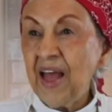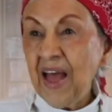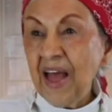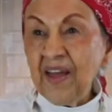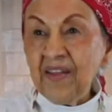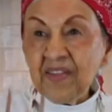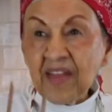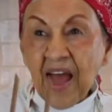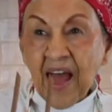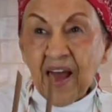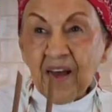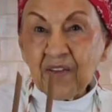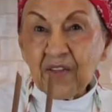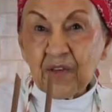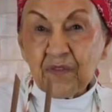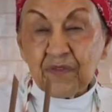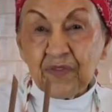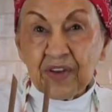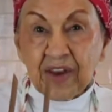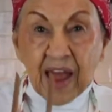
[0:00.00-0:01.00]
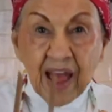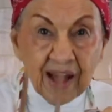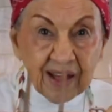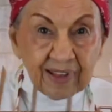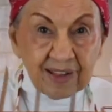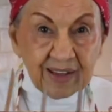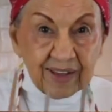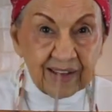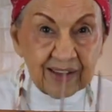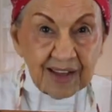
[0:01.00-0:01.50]
And now the
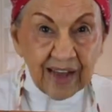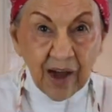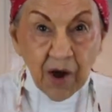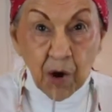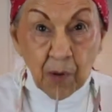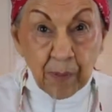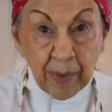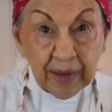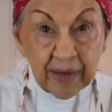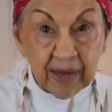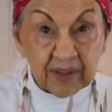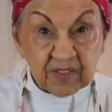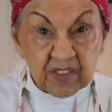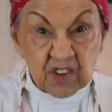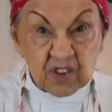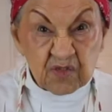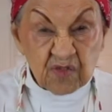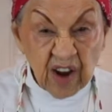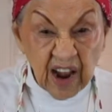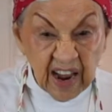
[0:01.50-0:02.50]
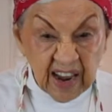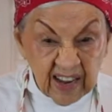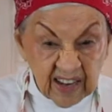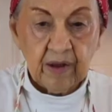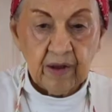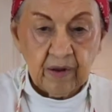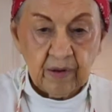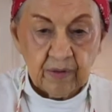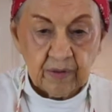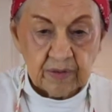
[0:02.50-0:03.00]
finale. I hope I get this right.
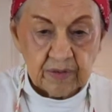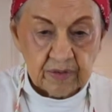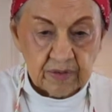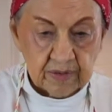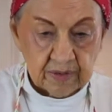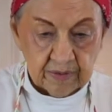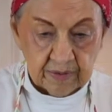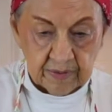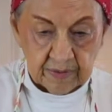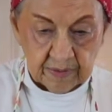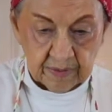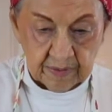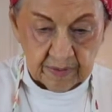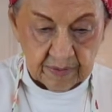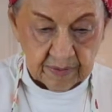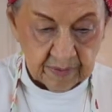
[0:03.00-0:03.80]
Here it goes.